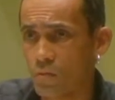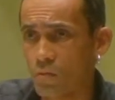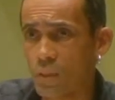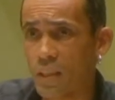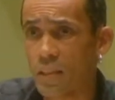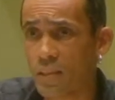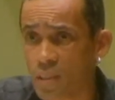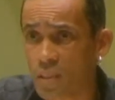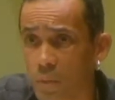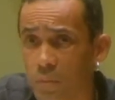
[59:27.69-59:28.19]

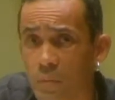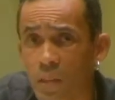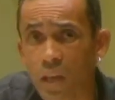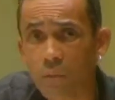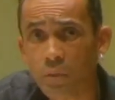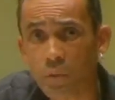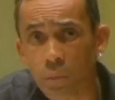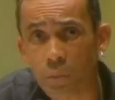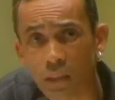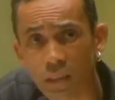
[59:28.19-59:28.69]
And
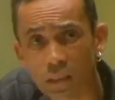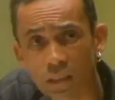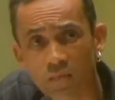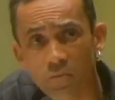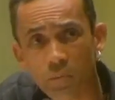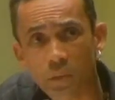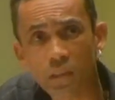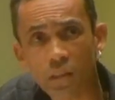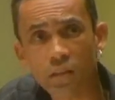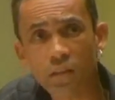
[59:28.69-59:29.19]
sometimes, believe
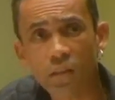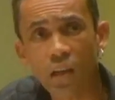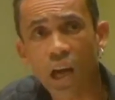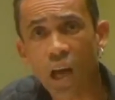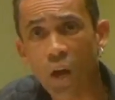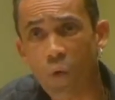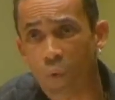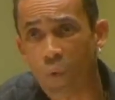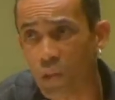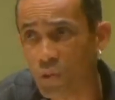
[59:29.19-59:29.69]
me,
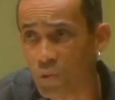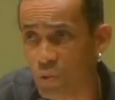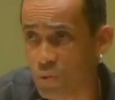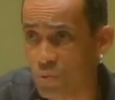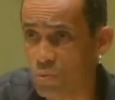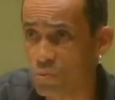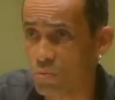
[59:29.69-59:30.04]
I want to.